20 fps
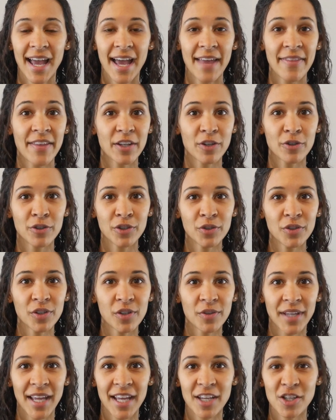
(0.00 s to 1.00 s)
and that your new
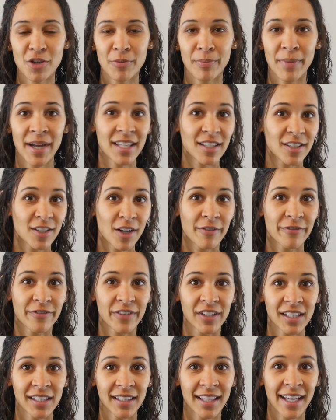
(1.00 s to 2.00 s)
location might start
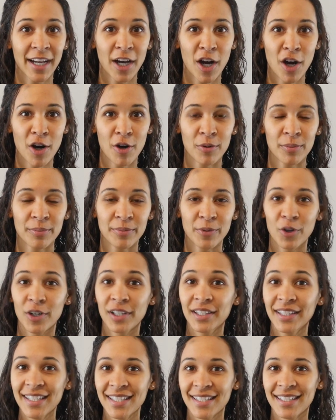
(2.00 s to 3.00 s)
feeling like home, or
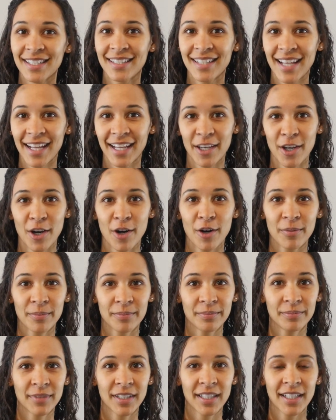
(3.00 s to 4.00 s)
at least a second
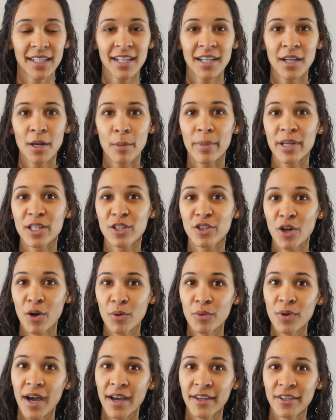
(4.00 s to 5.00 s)
home. But
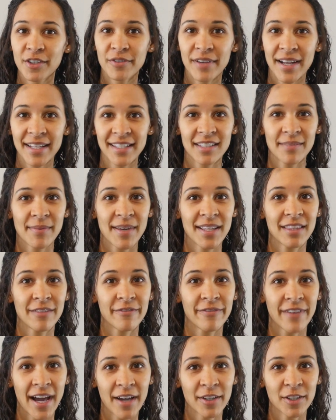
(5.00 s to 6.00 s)
don't underestimate the
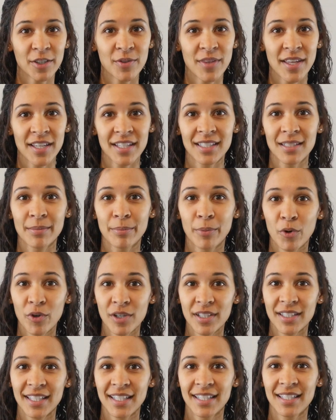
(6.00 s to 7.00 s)
value that a
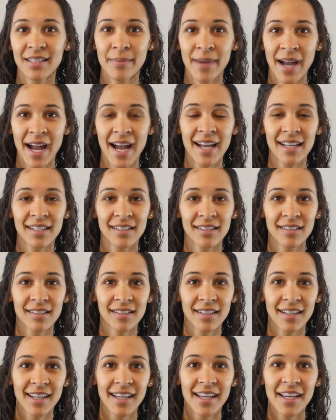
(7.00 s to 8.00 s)
support system
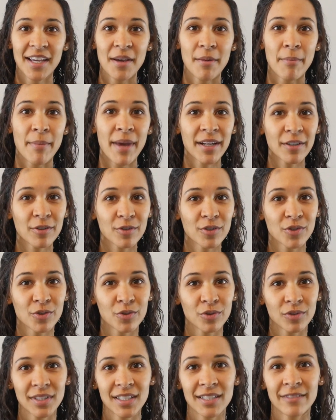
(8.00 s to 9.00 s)
has. Medical
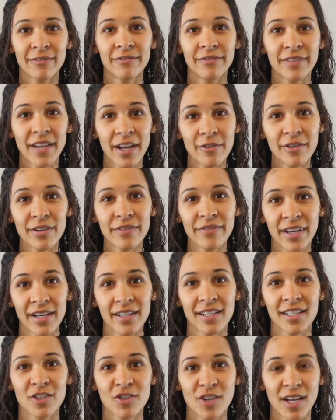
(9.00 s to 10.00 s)
school is very,
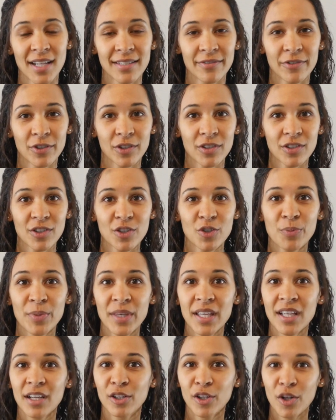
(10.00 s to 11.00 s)
very stressful, so
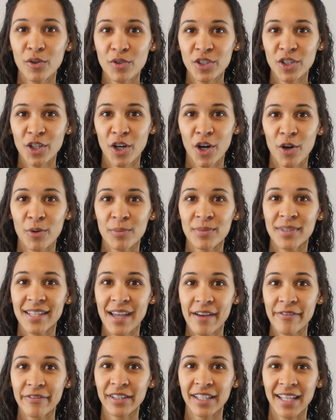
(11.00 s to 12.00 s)
being close to home
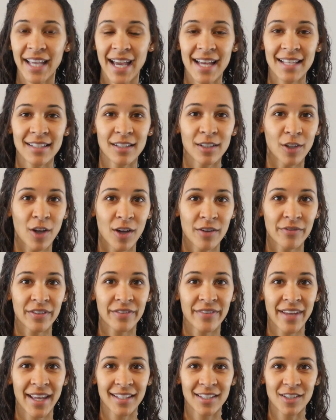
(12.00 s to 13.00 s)
definitely has a lot of
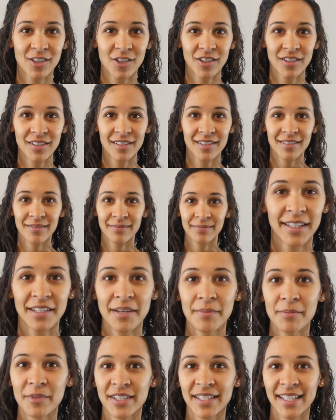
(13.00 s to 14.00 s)
advantages.
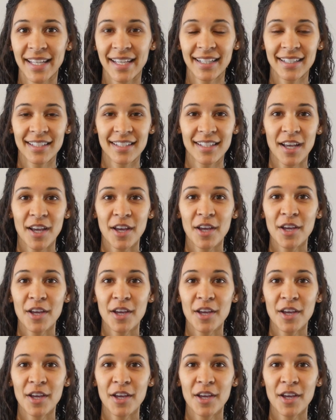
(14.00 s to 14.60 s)
Number 6,